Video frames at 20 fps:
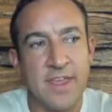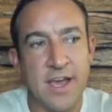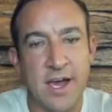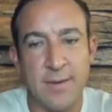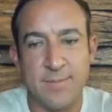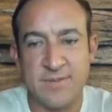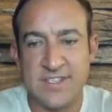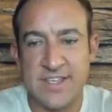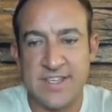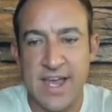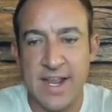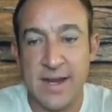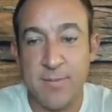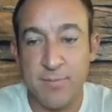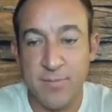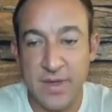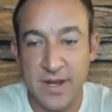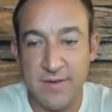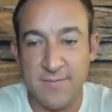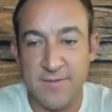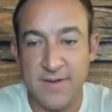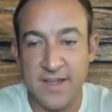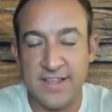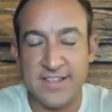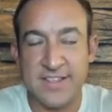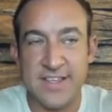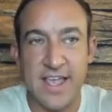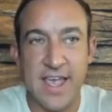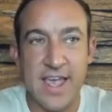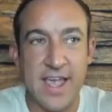upside and
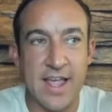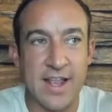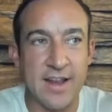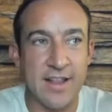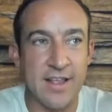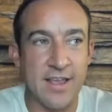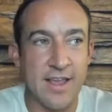benefits and